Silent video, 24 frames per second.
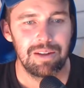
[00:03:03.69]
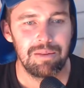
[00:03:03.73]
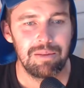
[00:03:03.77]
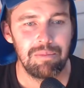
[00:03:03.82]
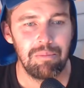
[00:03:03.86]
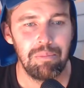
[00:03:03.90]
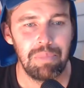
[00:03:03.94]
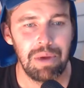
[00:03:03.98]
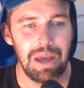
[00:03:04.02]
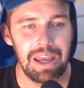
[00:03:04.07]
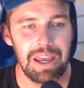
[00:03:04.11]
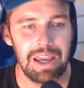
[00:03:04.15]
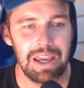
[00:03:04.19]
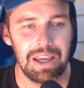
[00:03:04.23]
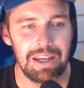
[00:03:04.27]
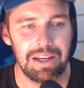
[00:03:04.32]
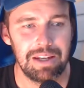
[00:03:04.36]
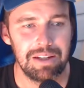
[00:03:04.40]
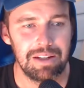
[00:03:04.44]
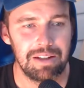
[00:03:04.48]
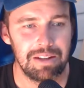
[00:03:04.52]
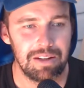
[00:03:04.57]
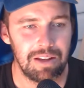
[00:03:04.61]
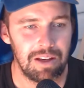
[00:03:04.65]

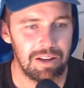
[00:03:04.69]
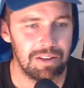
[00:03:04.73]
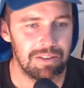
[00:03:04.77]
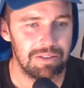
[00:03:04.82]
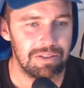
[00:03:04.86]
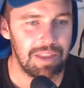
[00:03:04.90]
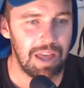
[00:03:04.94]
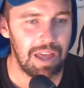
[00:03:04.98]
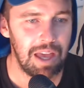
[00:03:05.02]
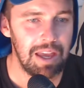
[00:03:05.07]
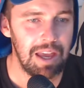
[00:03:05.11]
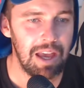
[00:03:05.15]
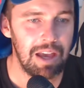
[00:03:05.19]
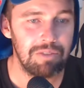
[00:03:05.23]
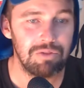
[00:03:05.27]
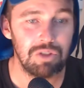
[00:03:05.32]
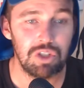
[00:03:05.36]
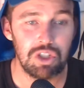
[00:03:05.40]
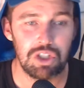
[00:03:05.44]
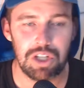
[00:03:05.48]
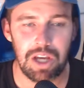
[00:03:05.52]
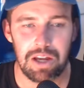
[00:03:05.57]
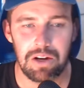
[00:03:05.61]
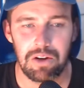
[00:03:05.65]
banned
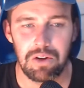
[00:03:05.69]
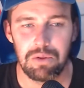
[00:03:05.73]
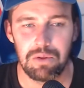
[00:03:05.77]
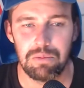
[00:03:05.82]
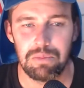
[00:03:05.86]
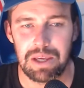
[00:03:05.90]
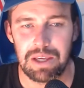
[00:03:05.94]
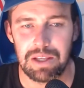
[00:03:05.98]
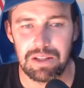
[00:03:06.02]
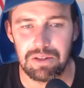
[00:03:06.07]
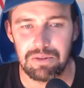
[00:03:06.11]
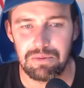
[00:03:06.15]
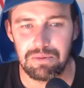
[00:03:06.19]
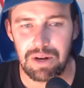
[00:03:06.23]
the